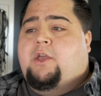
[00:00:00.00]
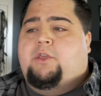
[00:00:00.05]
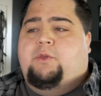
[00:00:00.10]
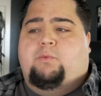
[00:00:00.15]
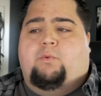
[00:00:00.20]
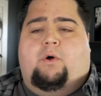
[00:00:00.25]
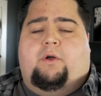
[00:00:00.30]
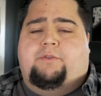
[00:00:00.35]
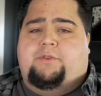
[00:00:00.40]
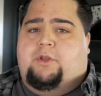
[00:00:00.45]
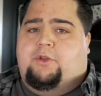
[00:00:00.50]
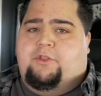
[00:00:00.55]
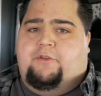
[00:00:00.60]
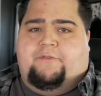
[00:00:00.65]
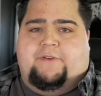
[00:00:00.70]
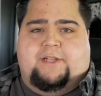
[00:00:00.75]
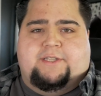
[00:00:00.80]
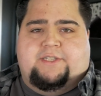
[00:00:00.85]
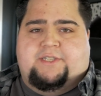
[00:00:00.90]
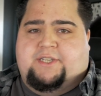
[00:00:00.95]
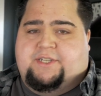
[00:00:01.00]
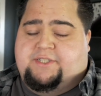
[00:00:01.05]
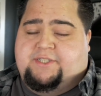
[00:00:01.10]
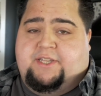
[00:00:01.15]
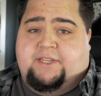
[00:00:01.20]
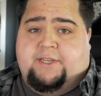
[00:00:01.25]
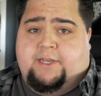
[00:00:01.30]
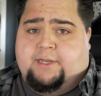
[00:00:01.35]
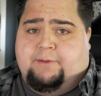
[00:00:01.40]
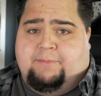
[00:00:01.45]
You all know they've got
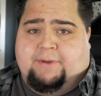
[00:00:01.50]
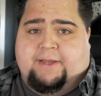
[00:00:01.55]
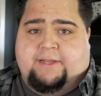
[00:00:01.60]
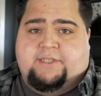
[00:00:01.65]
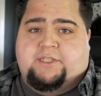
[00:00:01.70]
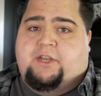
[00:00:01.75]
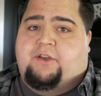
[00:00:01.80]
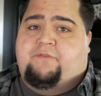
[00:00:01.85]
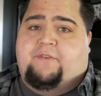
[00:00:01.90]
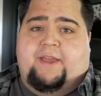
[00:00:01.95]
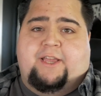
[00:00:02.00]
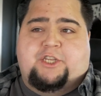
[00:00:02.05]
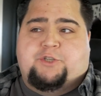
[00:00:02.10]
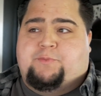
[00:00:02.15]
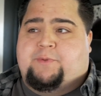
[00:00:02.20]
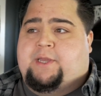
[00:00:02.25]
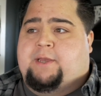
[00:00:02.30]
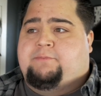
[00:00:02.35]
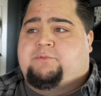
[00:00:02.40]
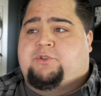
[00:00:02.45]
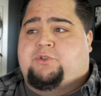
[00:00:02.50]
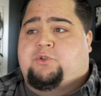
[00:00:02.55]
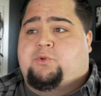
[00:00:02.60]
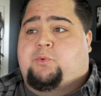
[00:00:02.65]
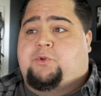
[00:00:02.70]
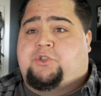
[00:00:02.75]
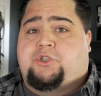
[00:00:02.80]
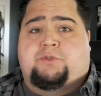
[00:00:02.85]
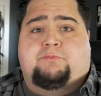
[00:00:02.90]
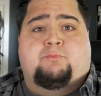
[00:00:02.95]
16 gigabytes of HBM2,
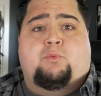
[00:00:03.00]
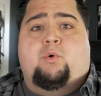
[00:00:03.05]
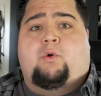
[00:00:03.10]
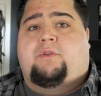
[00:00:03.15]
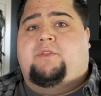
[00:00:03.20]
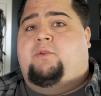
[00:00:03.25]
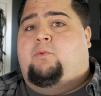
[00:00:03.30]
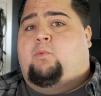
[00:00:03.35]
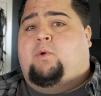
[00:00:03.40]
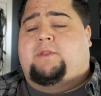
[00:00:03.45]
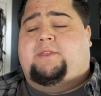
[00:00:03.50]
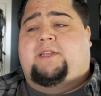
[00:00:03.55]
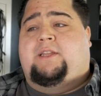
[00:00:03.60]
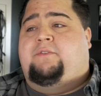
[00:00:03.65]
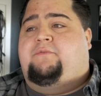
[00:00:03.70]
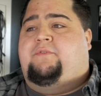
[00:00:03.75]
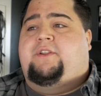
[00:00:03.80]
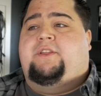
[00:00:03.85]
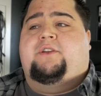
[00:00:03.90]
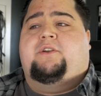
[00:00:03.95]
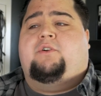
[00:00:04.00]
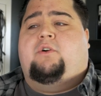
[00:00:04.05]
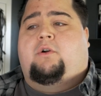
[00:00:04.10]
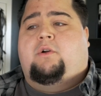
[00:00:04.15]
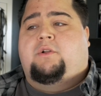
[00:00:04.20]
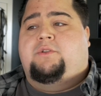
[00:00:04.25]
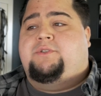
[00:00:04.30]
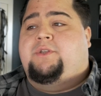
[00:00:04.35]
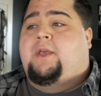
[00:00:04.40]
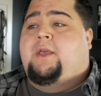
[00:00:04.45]
which is more than what the NVIDIA
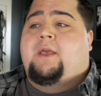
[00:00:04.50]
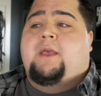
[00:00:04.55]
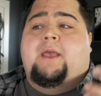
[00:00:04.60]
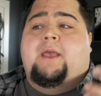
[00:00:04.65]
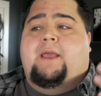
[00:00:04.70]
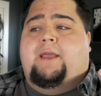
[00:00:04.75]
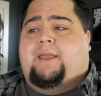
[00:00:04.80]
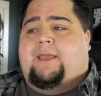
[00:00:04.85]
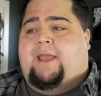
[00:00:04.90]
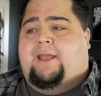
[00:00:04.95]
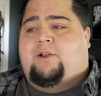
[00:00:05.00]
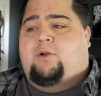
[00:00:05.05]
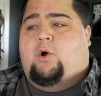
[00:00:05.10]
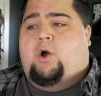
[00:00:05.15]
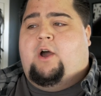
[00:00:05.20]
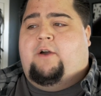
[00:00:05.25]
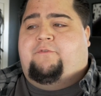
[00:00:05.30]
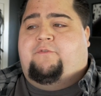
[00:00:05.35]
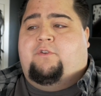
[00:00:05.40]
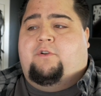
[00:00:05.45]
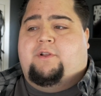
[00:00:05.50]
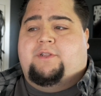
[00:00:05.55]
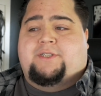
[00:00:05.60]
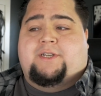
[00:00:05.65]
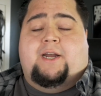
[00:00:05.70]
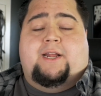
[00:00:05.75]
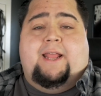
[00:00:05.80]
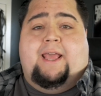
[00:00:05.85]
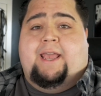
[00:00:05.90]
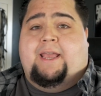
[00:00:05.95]
cards can offer. It's
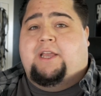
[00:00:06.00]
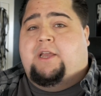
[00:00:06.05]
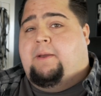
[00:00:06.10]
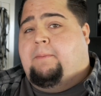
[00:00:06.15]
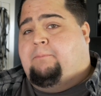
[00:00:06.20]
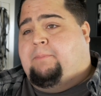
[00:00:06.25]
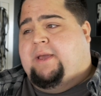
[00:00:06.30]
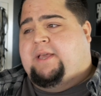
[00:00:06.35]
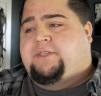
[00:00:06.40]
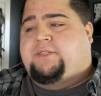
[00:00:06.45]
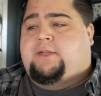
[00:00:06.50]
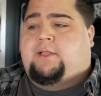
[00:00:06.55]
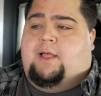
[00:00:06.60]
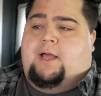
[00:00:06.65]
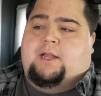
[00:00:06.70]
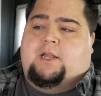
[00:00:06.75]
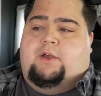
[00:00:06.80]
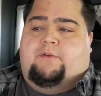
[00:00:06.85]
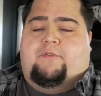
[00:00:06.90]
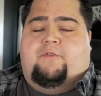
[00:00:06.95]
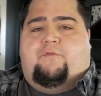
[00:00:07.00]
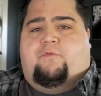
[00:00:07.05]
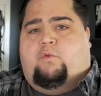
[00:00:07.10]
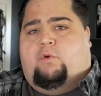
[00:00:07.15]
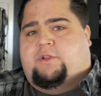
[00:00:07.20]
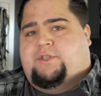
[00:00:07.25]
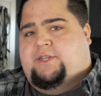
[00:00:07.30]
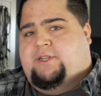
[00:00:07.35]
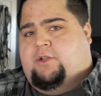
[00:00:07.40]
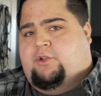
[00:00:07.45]
got a base clock of
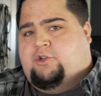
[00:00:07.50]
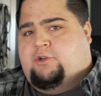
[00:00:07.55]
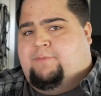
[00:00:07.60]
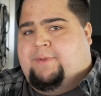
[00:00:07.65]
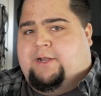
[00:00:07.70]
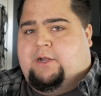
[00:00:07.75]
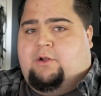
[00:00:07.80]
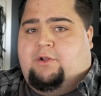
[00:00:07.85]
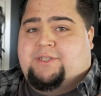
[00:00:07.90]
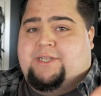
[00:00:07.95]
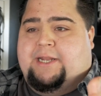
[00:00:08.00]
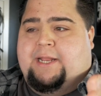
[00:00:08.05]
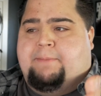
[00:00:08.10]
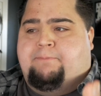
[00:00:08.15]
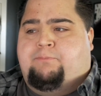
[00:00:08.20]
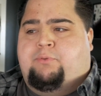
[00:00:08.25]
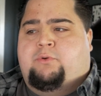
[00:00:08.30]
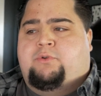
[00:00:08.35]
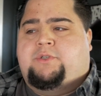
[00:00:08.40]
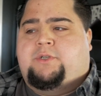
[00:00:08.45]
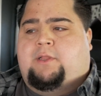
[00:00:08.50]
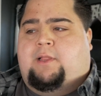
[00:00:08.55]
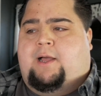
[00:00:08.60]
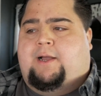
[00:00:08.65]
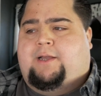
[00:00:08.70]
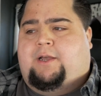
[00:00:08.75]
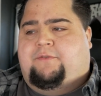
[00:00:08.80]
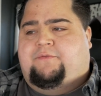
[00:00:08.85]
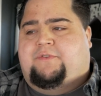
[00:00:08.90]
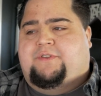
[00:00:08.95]
1400 megahertz and a boost
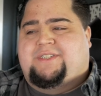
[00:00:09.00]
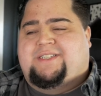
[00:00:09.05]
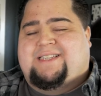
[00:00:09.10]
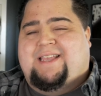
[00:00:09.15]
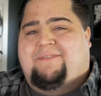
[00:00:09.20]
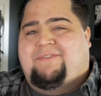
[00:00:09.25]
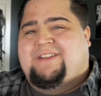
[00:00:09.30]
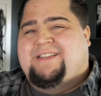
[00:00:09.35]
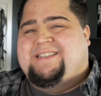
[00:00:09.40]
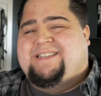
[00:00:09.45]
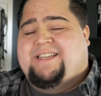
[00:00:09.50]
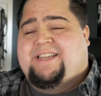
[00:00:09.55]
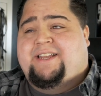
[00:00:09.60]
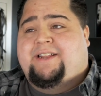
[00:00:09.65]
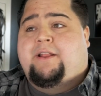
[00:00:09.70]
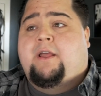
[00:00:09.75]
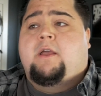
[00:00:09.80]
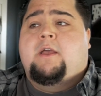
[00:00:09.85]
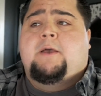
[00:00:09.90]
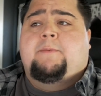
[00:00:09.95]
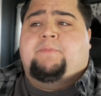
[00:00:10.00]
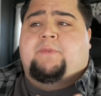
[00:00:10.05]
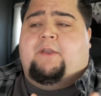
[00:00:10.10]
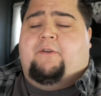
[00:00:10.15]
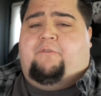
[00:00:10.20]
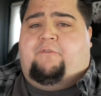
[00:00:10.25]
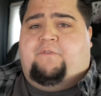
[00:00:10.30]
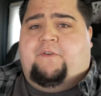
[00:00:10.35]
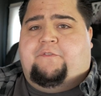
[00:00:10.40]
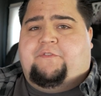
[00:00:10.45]
clock of
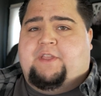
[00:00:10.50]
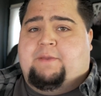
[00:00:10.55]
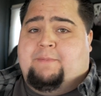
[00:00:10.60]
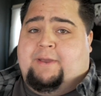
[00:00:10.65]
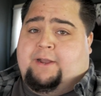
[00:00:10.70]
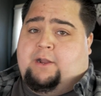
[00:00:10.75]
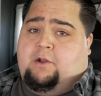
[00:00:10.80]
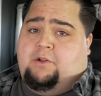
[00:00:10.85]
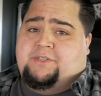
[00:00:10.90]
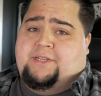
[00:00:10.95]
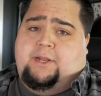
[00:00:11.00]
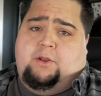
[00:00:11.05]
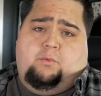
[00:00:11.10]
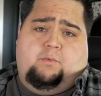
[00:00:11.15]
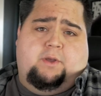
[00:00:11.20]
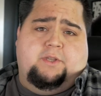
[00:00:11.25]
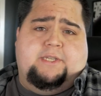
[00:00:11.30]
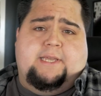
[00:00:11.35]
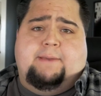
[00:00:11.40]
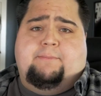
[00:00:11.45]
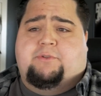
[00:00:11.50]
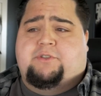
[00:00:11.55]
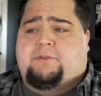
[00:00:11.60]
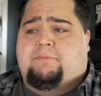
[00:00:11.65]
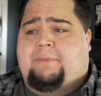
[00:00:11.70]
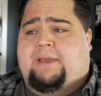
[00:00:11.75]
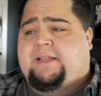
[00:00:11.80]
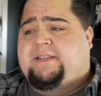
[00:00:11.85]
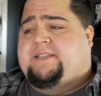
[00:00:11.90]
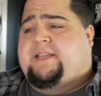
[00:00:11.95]
1750 megahertz, and it was able to
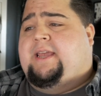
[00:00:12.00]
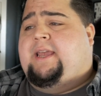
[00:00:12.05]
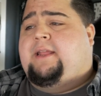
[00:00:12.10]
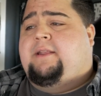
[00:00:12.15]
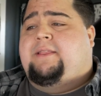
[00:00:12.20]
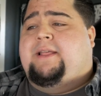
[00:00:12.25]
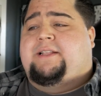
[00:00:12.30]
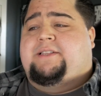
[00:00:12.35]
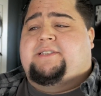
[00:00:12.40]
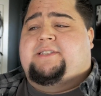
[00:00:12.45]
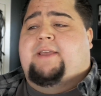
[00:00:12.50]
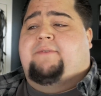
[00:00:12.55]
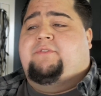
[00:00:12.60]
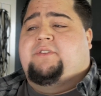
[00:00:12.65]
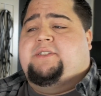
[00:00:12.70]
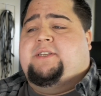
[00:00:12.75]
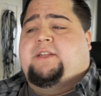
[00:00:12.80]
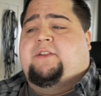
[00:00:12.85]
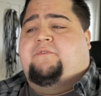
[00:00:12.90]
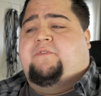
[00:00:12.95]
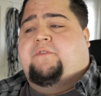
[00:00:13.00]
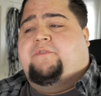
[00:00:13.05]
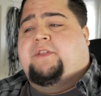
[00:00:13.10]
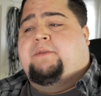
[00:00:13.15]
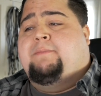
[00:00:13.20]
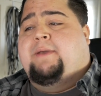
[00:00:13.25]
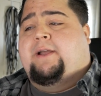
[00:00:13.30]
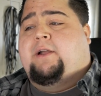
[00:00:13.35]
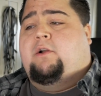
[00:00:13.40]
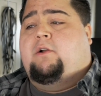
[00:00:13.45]
maintain that 1750
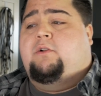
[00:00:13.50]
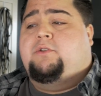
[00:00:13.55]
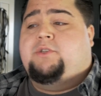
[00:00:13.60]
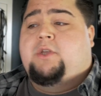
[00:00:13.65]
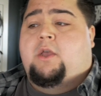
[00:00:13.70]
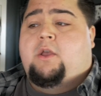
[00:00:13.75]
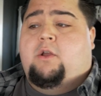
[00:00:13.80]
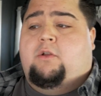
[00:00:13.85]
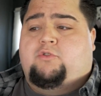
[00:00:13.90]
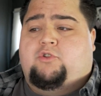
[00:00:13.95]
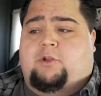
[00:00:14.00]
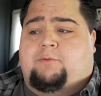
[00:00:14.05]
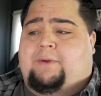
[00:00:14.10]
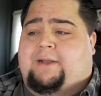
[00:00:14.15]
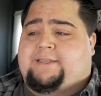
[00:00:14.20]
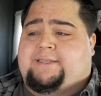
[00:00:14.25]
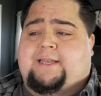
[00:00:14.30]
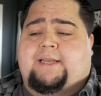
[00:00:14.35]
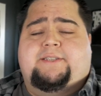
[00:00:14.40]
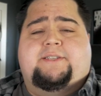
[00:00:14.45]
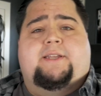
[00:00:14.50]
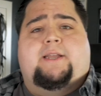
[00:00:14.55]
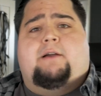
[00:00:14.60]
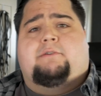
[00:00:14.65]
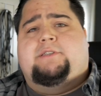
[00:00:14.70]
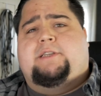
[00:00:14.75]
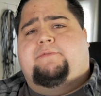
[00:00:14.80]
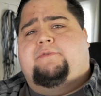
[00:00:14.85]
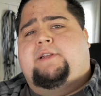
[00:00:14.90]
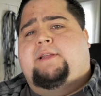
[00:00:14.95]
megahertz during my testing. I
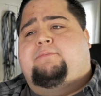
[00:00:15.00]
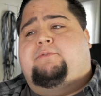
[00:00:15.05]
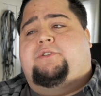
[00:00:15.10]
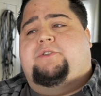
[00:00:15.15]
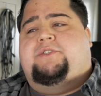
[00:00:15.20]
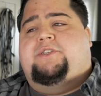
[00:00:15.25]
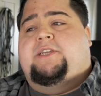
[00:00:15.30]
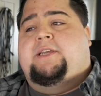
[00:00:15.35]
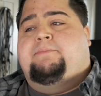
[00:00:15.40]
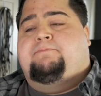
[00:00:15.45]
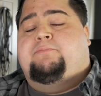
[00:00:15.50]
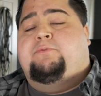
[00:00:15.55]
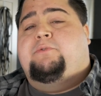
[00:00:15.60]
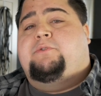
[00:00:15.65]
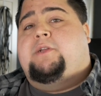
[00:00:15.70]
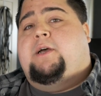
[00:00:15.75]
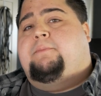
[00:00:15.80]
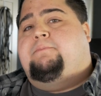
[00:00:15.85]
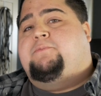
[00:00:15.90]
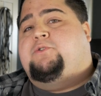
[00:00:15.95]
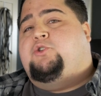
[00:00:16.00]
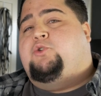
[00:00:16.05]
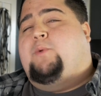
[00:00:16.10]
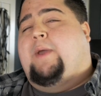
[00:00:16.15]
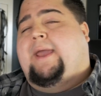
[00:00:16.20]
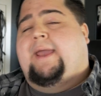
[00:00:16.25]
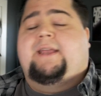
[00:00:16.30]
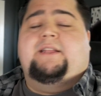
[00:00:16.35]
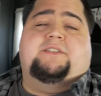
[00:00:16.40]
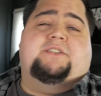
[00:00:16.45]
was even able to see it boost up to
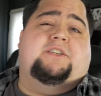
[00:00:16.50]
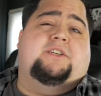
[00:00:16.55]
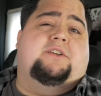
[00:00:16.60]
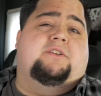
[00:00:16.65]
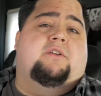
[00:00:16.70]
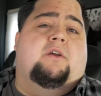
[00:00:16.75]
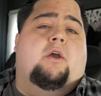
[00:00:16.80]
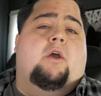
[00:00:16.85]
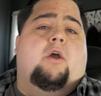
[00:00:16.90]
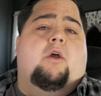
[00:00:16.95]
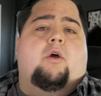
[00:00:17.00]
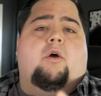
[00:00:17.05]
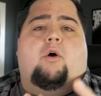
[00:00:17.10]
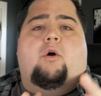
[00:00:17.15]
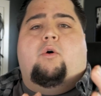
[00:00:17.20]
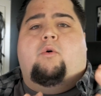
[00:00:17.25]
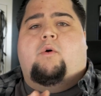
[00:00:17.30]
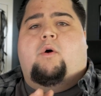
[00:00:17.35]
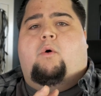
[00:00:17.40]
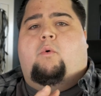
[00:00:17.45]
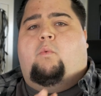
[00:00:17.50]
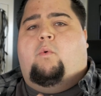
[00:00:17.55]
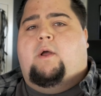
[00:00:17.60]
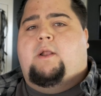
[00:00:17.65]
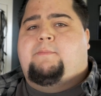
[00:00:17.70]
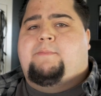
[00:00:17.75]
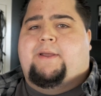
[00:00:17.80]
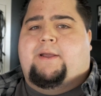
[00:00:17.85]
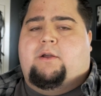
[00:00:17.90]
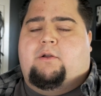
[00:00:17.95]

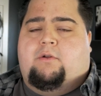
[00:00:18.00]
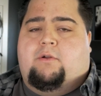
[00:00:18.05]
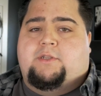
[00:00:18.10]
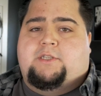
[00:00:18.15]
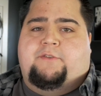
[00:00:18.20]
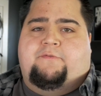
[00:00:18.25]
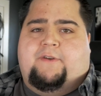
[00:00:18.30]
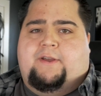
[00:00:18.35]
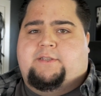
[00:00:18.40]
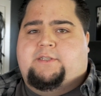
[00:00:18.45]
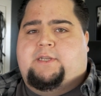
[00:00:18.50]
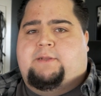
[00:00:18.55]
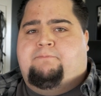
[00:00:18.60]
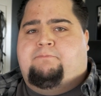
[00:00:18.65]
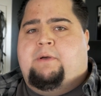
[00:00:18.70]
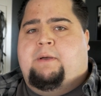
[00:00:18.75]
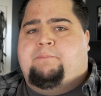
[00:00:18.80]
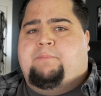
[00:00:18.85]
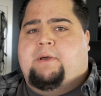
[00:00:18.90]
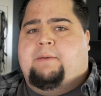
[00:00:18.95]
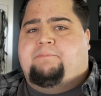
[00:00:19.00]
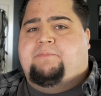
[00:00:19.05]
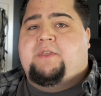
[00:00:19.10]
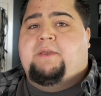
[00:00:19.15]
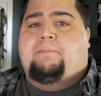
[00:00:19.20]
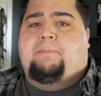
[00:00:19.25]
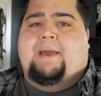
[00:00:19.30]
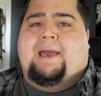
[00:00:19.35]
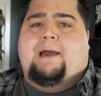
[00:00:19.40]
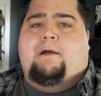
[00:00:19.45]
1801 megahertz if I did bump up
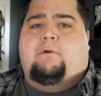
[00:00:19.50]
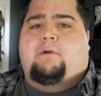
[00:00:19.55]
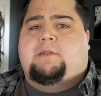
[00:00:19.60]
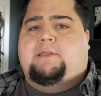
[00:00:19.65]
the power